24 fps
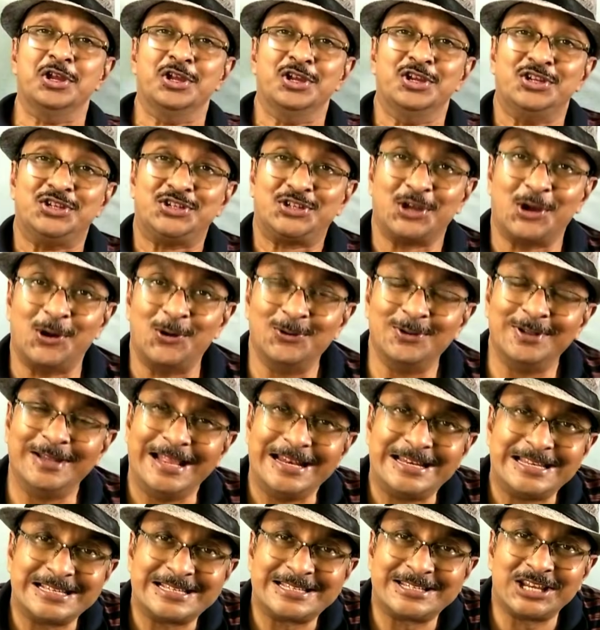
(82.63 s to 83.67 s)
So
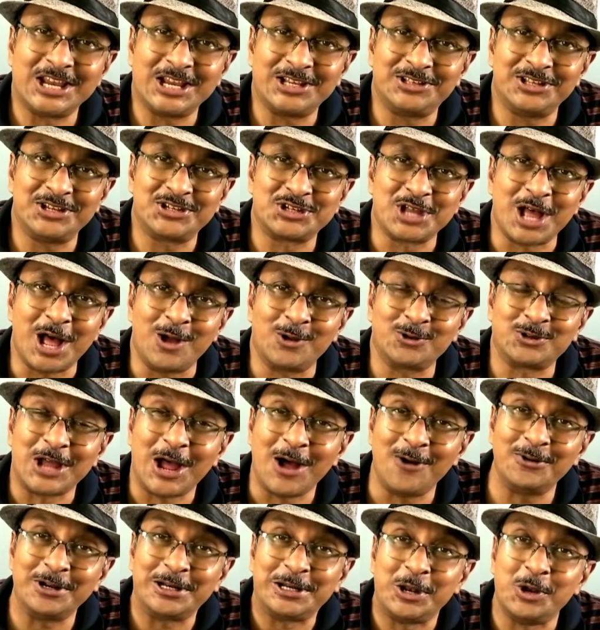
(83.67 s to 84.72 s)
let us check this out,
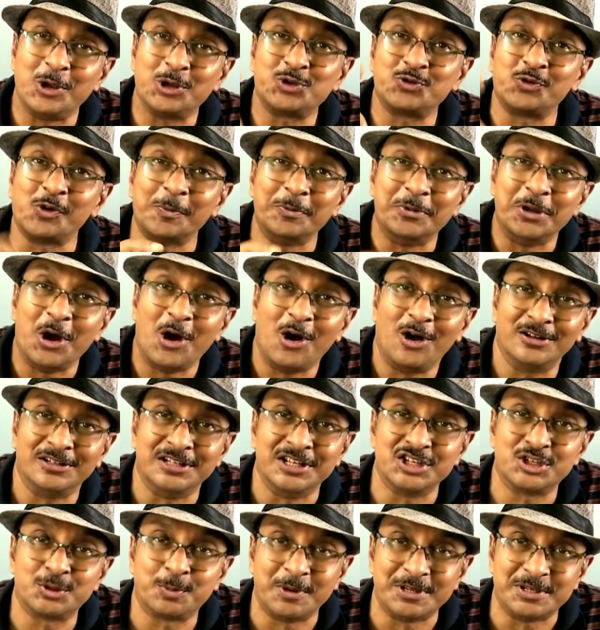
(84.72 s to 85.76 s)
how it looks from the
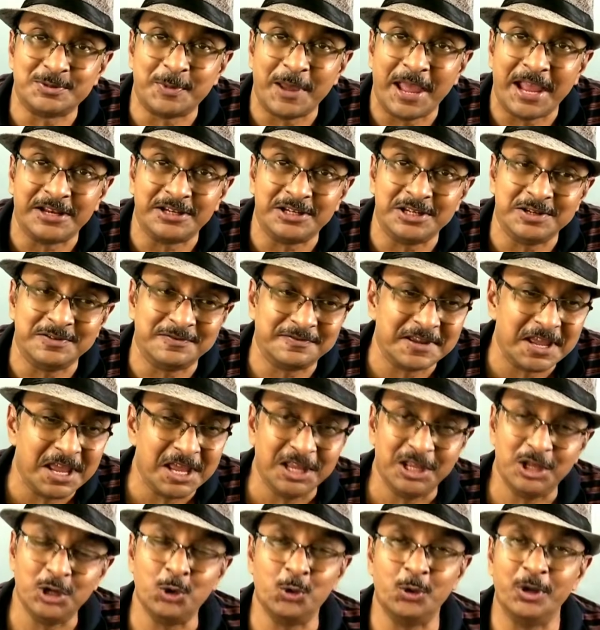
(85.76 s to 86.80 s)
audience perspective.
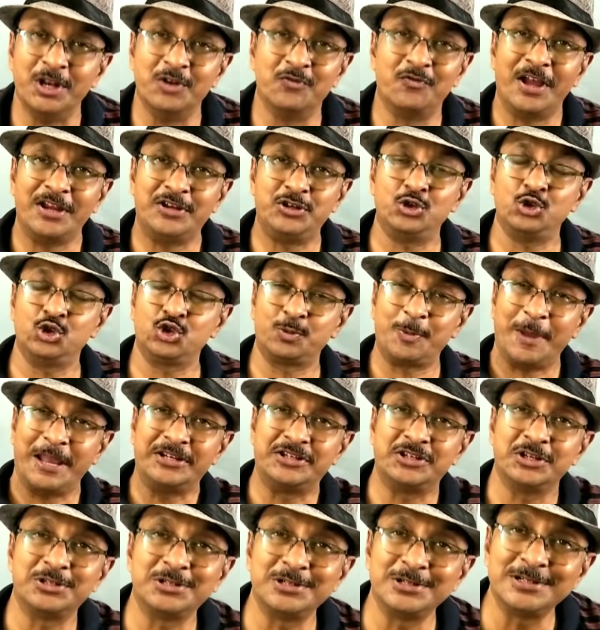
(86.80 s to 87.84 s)
You invite two
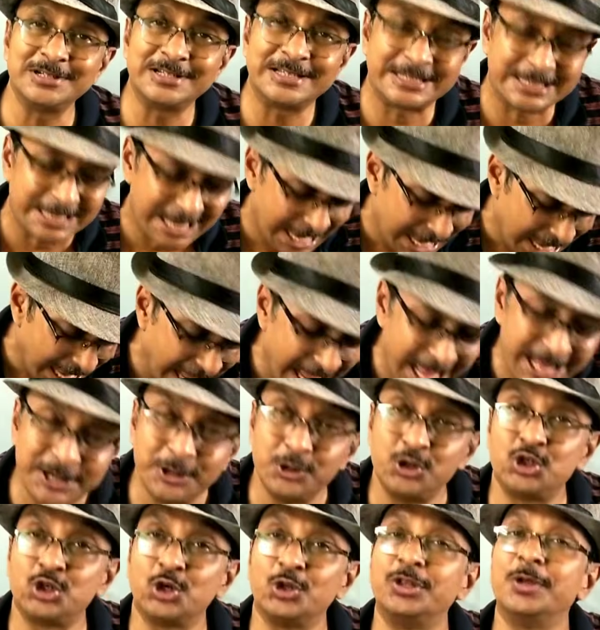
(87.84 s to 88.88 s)
spectators and you
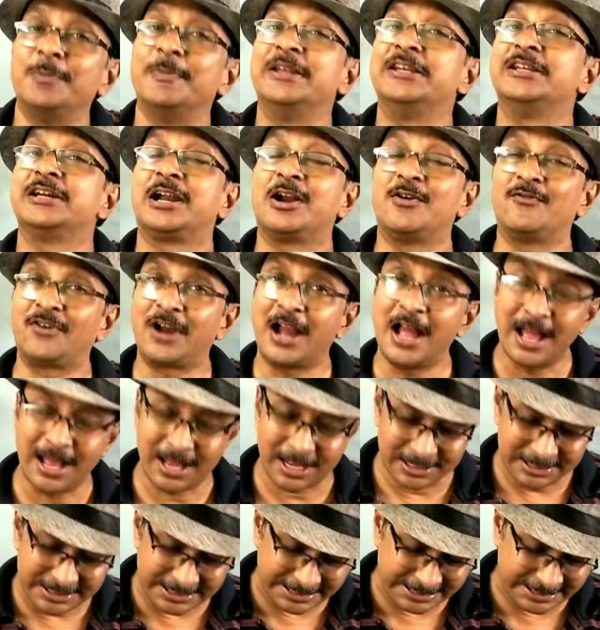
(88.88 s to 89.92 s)
show them a deck of
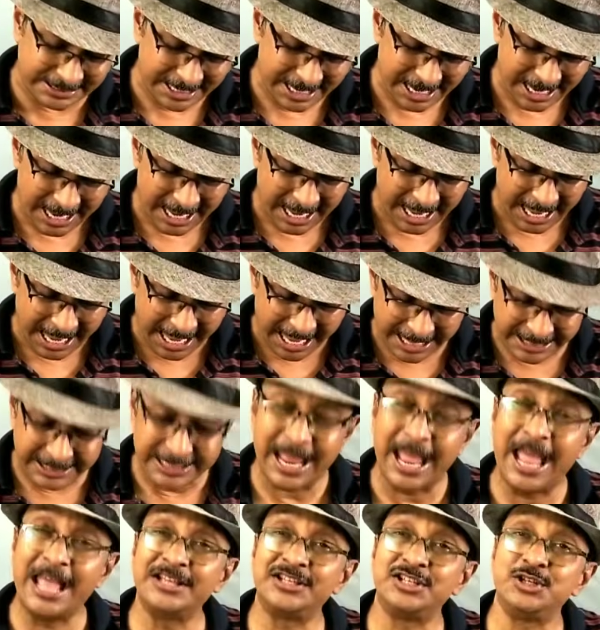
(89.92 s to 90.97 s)
cards, and
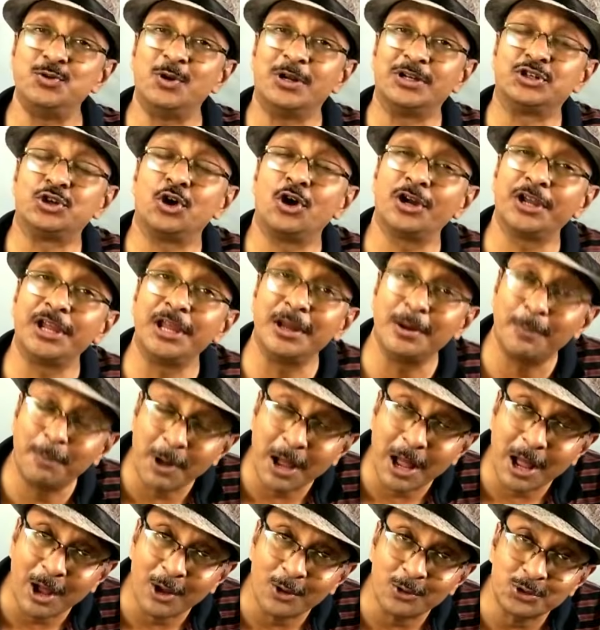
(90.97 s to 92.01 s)
as you are talking
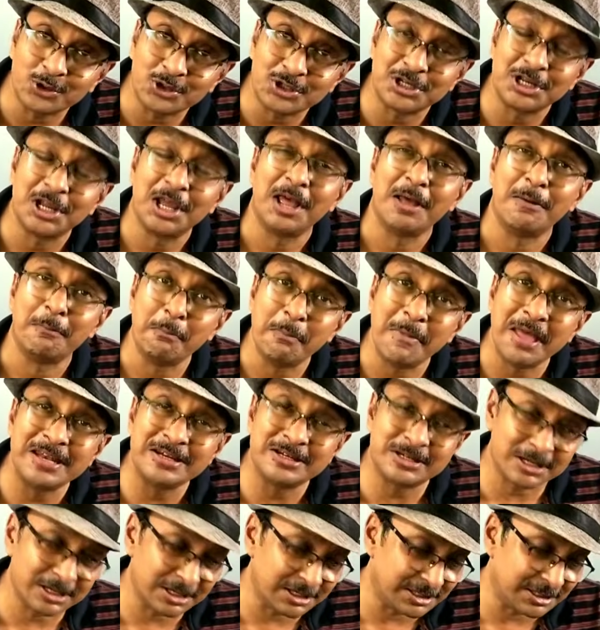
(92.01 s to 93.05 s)
about
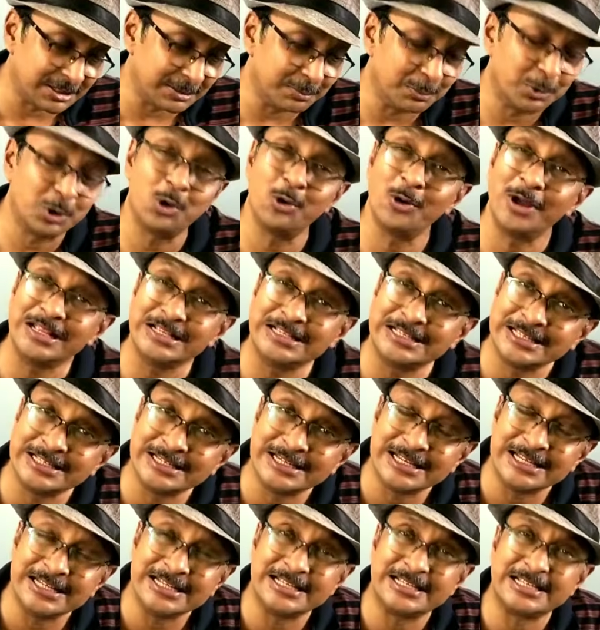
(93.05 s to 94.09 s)
mentalism,
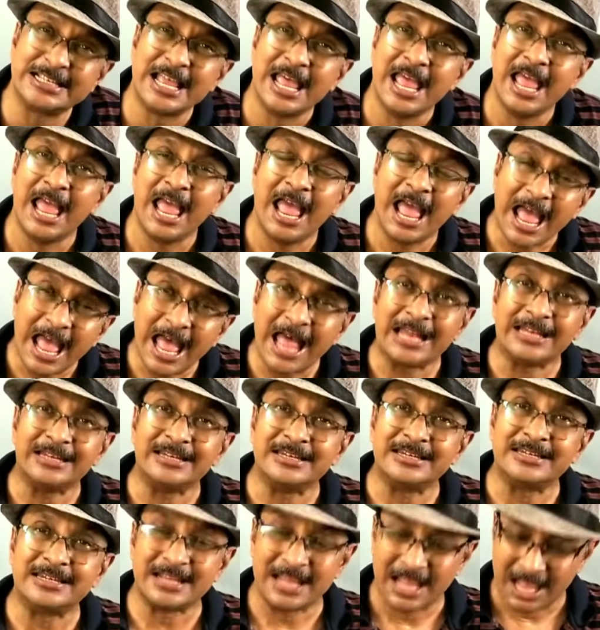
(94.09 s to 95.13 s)
coincidence
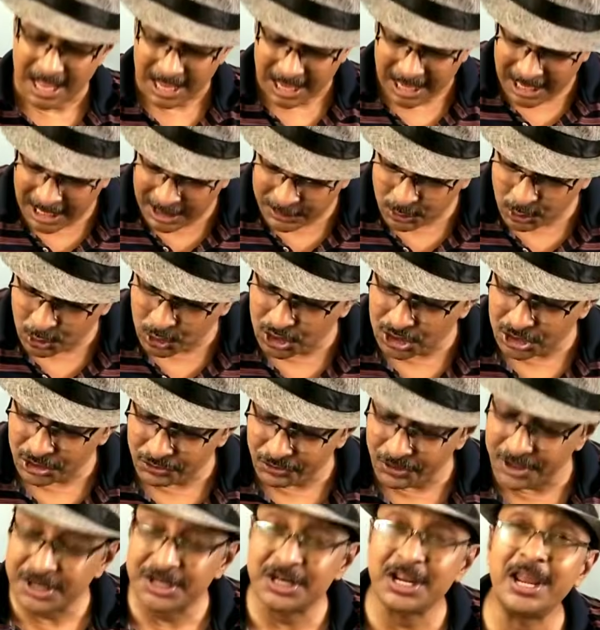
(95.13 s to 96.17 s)
and how to
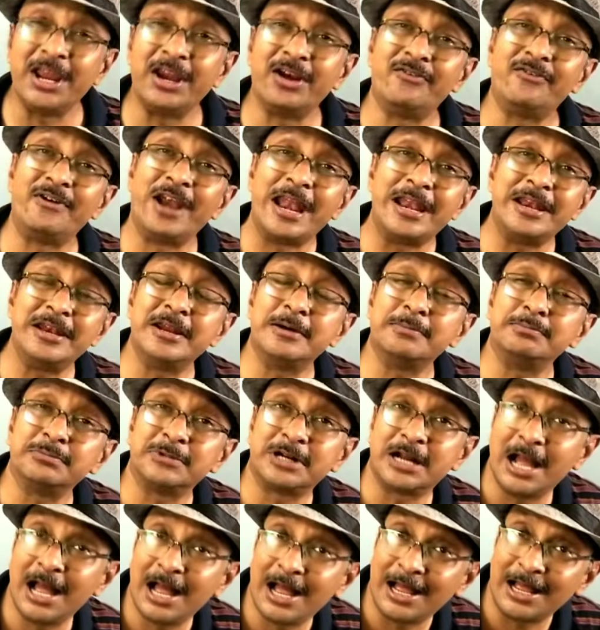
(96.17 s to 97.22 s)
generate a random
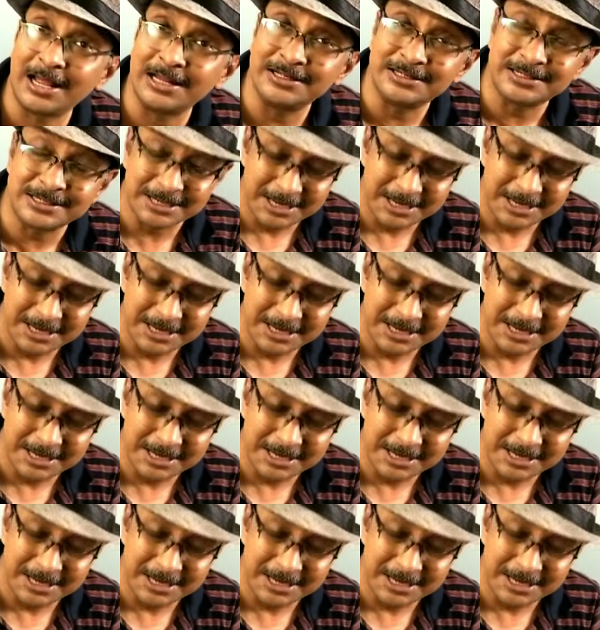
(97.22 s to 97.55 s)
card,